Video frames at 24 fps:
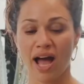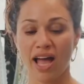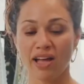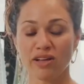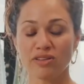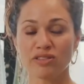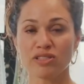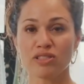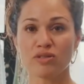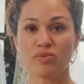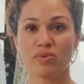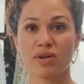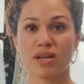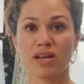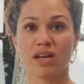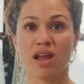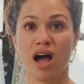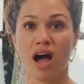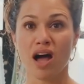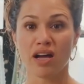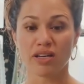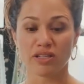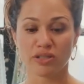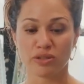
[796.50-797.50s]
I also would
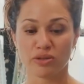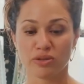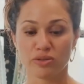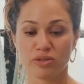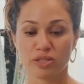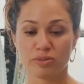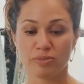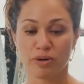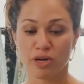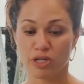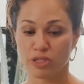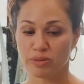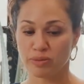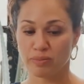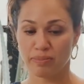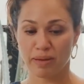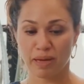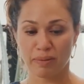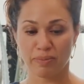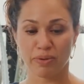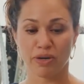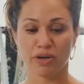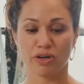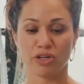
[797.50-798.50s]
not use parchment
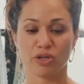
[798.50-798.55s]
paper.